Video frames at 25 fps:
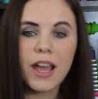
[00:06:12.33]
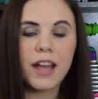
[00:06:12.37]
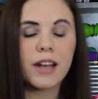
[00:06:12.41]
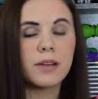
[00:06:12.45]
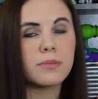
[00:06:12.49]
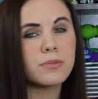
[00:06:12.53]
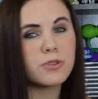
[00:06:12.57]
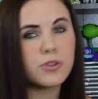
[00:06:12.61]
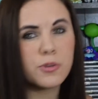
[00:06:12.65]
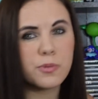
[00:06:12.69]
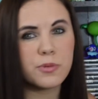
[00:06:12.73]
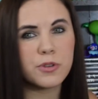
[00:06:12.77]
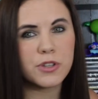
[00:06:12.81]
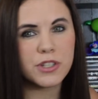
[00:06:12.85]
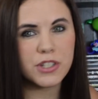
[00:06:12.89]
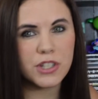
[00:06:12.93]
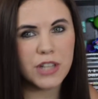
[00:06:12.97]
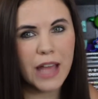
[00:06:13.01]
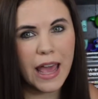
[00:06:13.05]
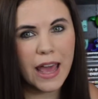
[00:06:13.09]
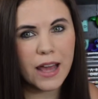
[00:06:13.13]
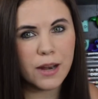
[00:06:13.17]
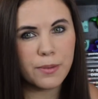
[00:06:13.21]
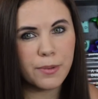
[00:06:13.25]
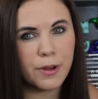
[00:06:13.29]
and I'm super
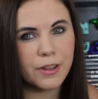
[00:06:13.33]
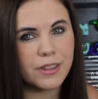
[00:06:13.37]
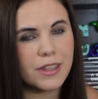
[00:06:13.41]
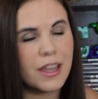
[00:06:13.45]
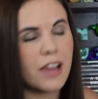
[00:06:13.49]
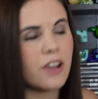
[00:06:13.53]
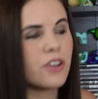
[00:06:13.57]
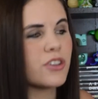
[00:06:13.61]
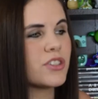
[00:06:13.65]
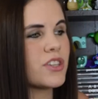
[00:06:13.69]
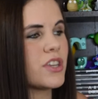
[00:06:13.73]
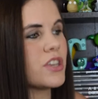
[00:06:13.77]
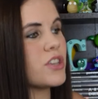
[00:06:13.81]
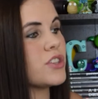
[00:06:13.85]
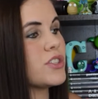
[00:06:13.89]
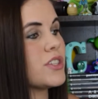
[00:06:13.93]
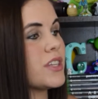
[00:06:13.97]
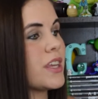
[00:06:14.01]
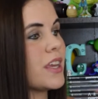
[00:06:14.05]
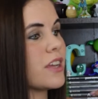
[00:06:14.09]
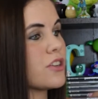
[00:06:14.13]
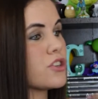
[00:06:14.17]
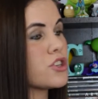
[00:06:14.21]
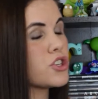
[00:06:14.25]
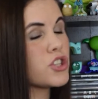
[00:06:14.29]
sad about that because I used
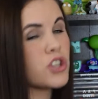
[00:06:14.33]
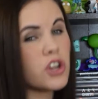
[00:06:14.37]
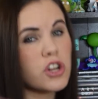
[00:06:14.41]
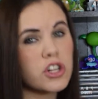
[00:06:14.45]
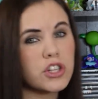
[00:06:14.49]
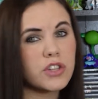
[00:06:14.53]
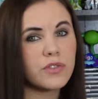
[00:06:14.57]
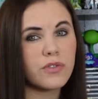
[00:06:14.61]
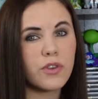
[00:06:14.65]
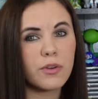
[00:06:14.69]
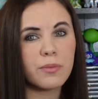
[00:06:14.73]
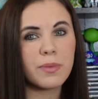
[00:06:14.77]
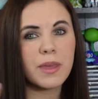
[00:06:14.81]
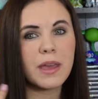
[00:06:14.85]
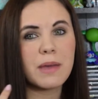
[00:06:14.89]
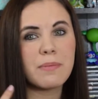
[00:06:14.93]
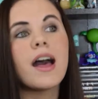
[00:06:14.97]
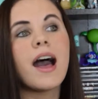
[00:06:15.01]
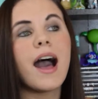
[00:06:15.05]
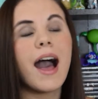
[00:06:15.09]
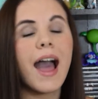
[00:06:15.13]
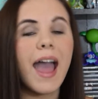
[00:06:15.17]
to get shirts from them.